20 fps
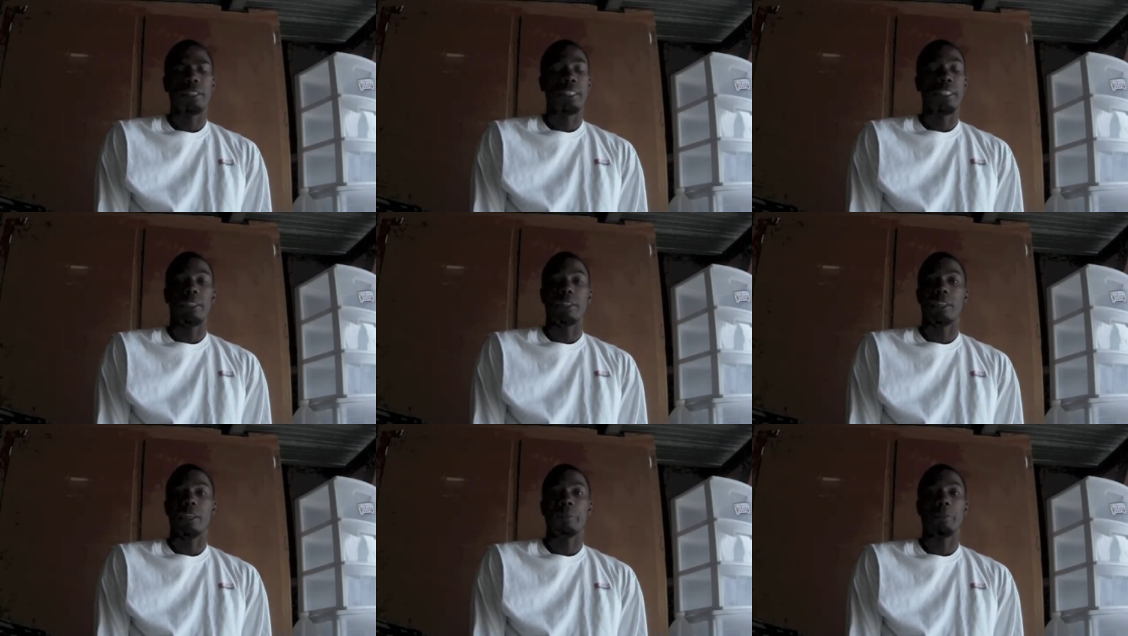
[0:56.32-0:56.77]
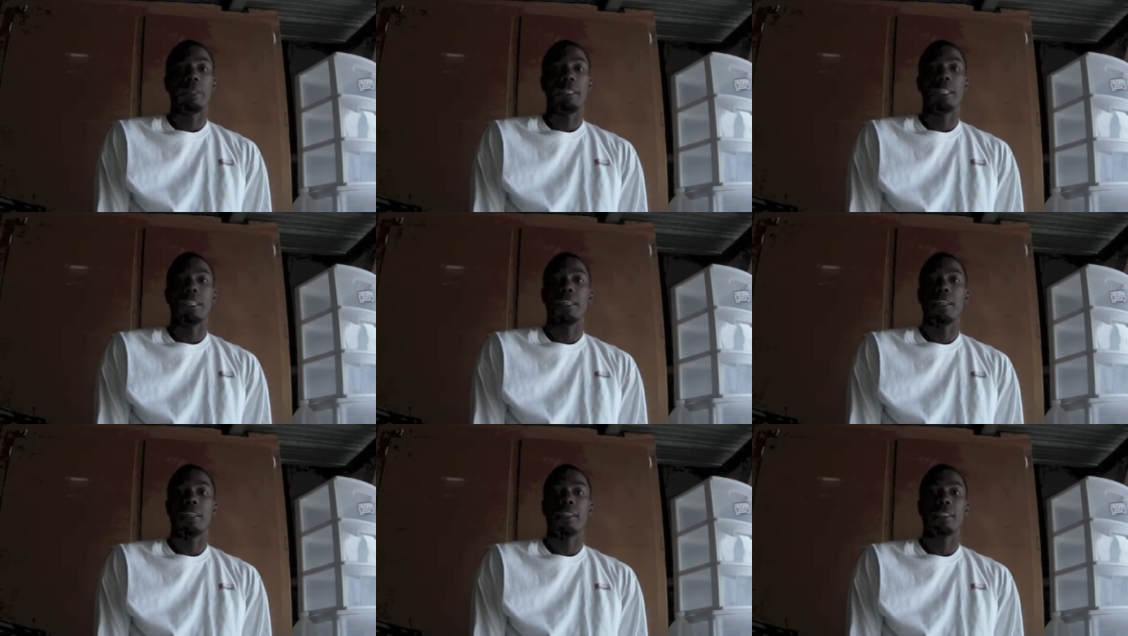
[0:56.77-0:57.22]
still
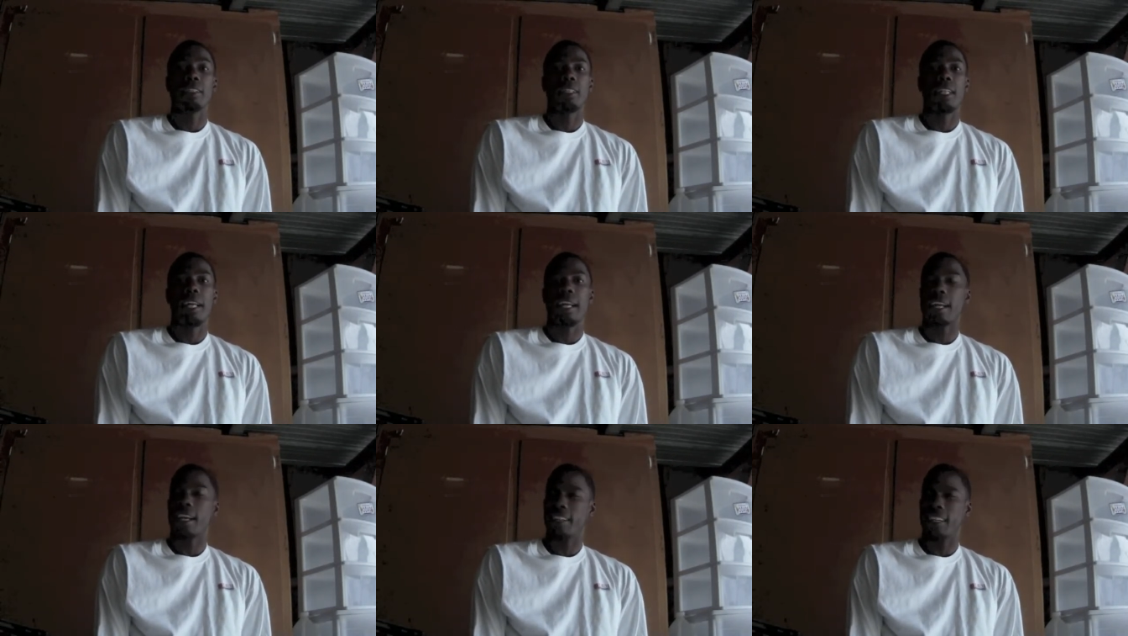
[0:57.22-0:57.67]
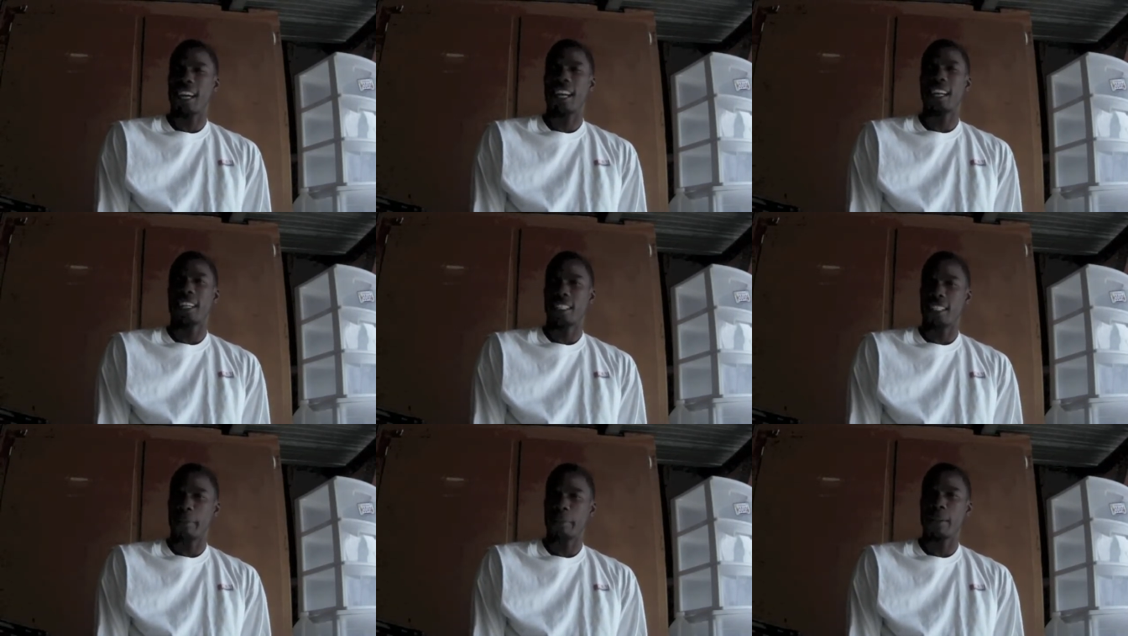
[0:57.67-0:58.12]
completely lost, and kind
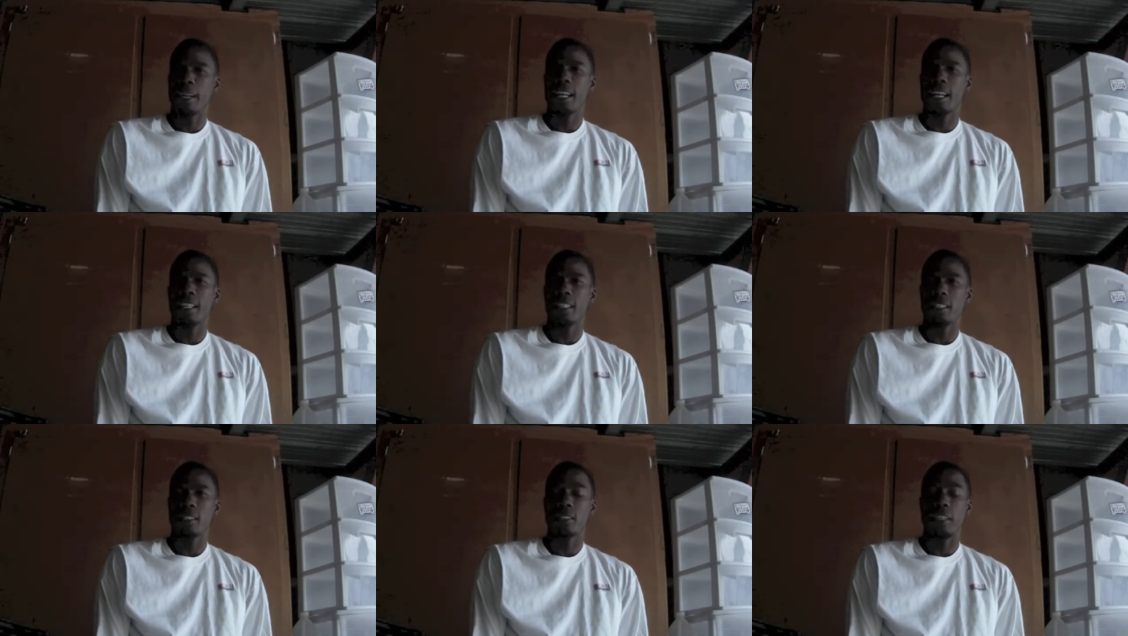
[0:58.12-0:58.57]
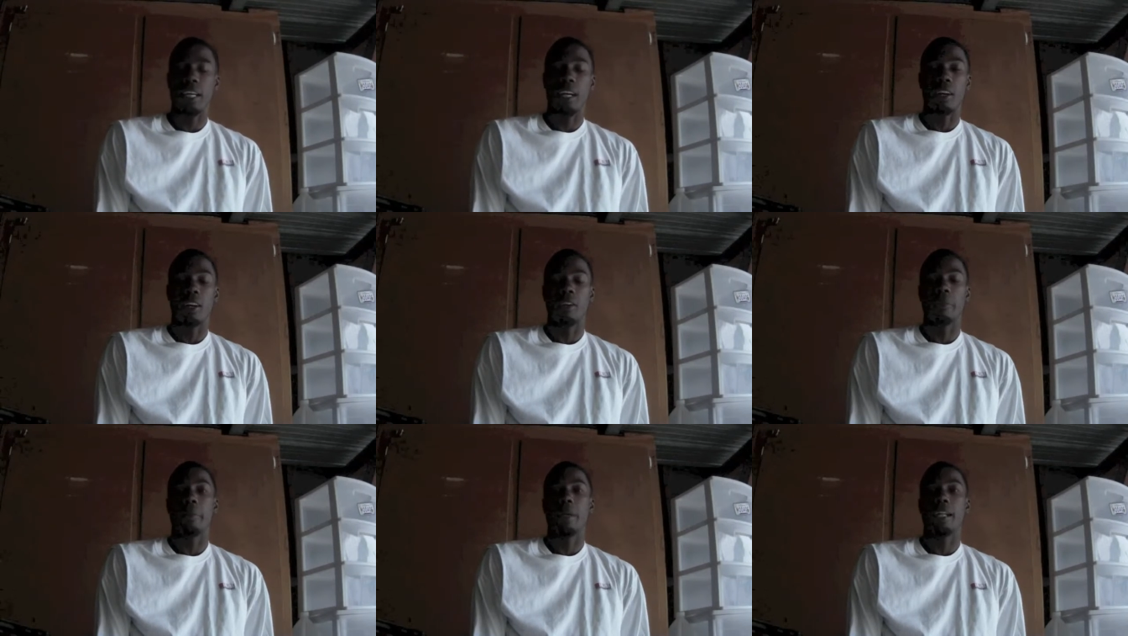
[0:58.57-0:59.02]
of intimidated too. Like,
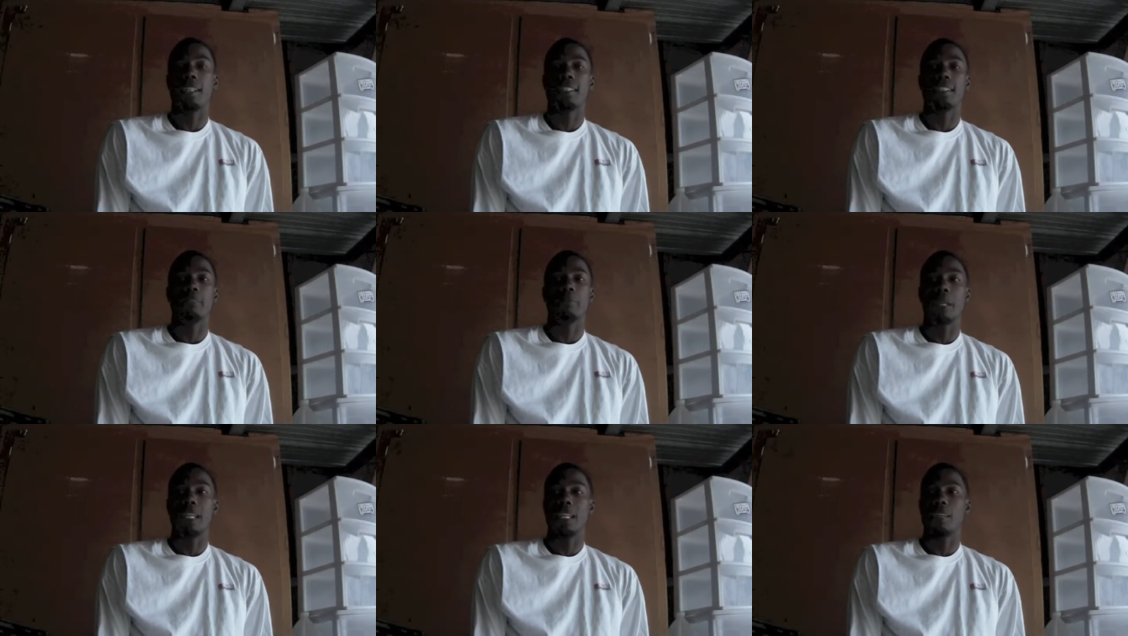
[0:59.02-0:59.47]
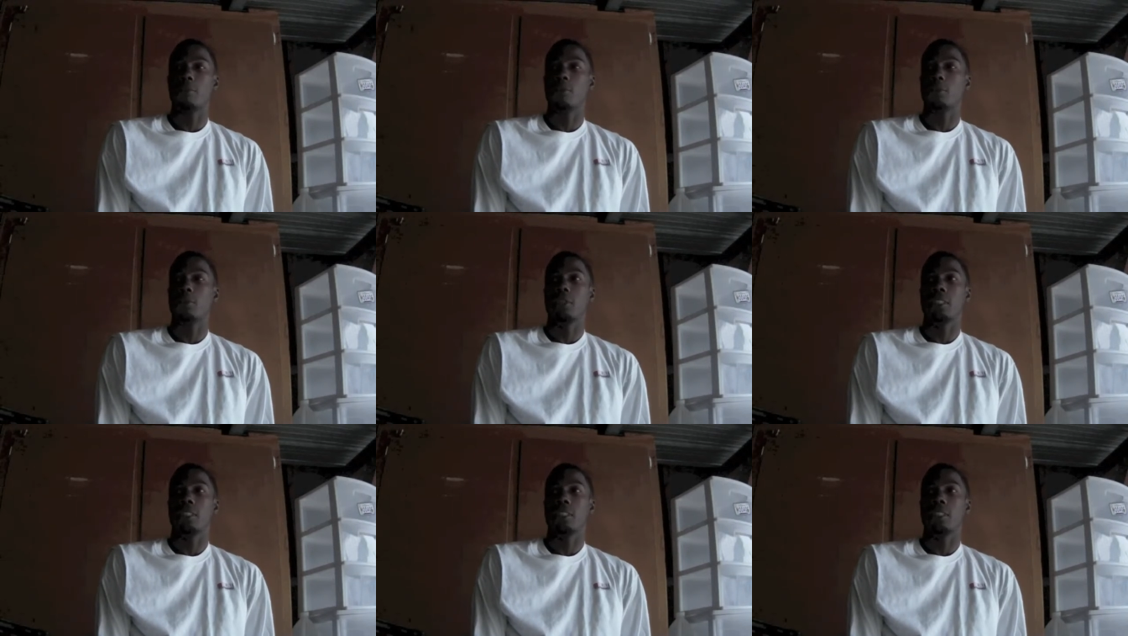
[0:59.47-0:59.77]
oh man, this is B.